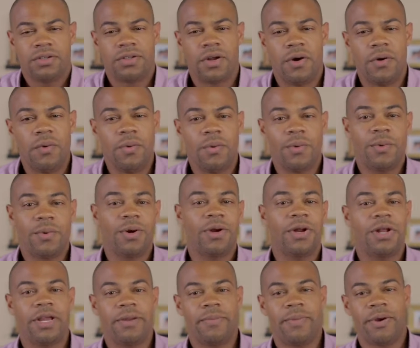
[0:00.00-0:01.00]
Don't
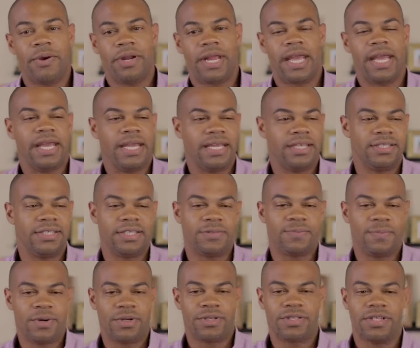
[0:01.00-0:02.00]
worry about, hey, is
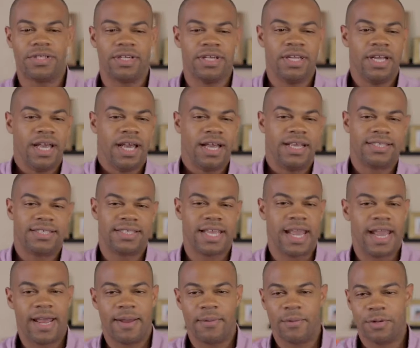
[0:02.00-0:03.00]
this person a
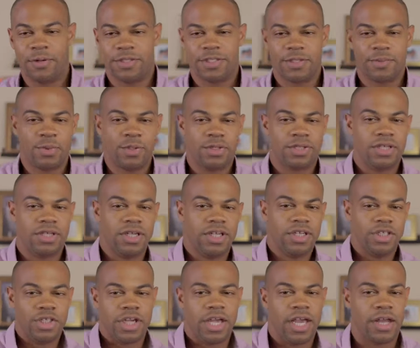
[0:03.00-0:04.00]
scam or is this person
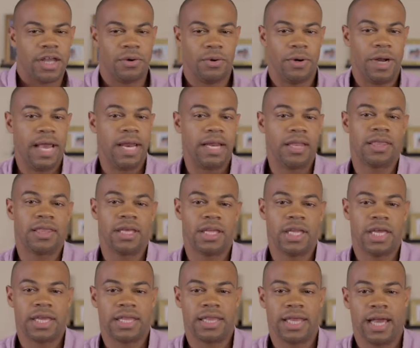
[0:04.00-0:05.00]
legit or
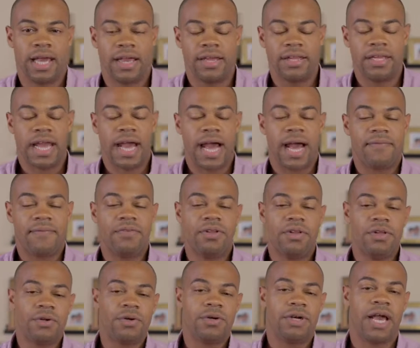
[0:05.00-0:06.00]
anything like that. You have
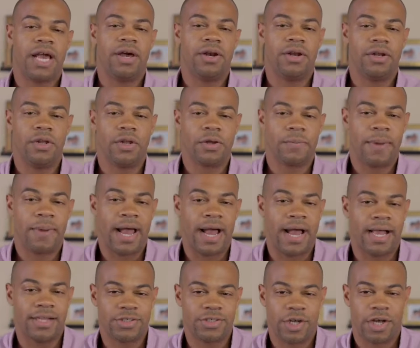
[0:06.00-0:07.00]
to learn how to look
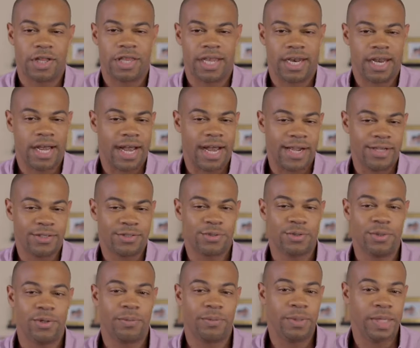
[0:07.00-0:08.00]
past all that high
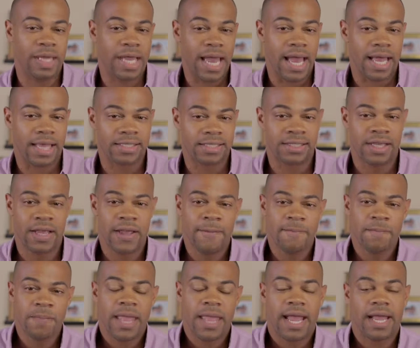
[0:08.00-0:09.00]
school BS
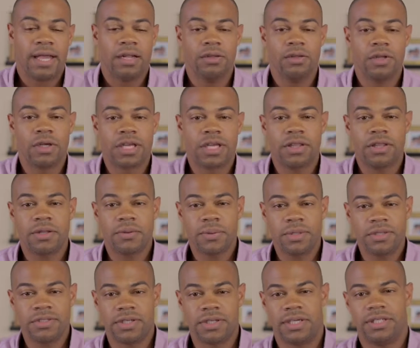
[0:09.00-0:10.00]
and look at the
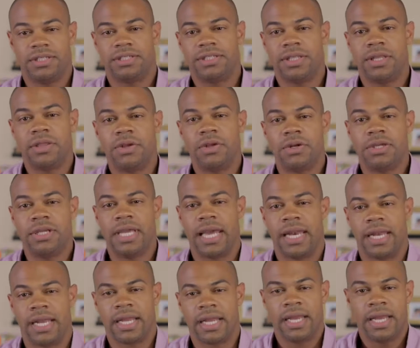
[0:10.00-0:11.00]
results that they're
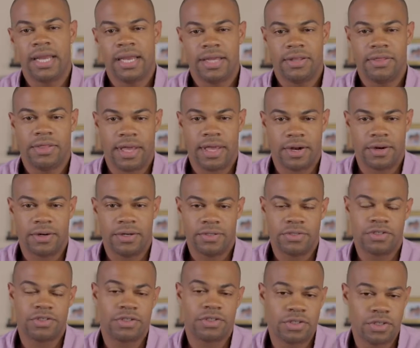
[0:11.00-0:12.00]
getting their
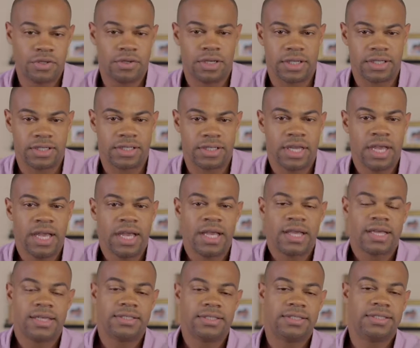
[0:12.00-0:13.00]
students,
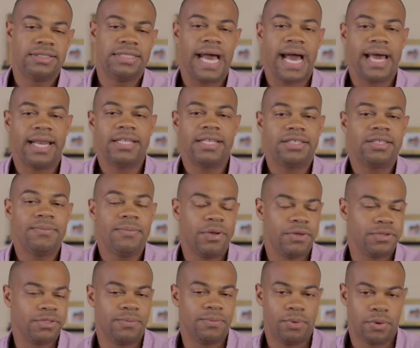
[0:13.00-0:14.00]
because that is the
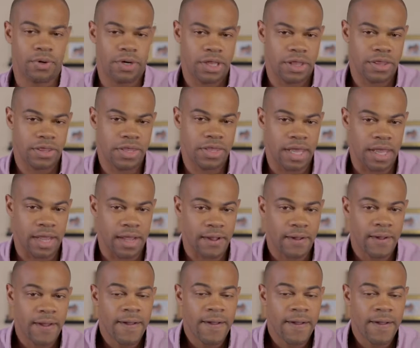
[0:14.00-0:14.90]
most important thing.